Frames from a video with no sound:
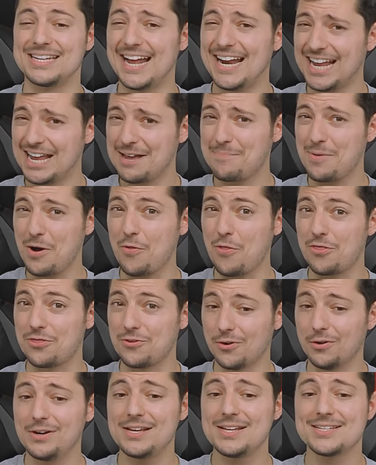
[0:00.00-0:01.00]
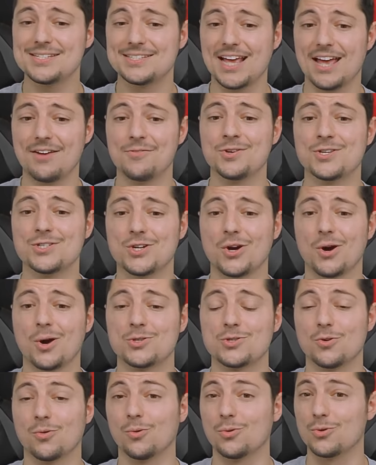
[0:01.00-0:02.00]
getting about 37
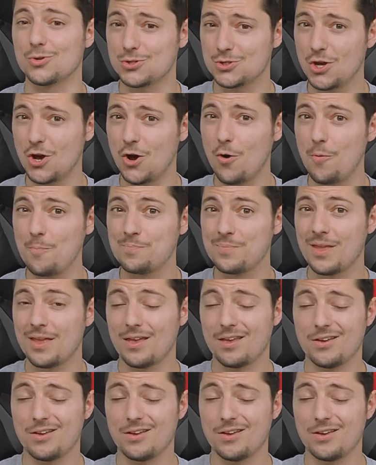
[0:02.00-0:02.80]
starts or so.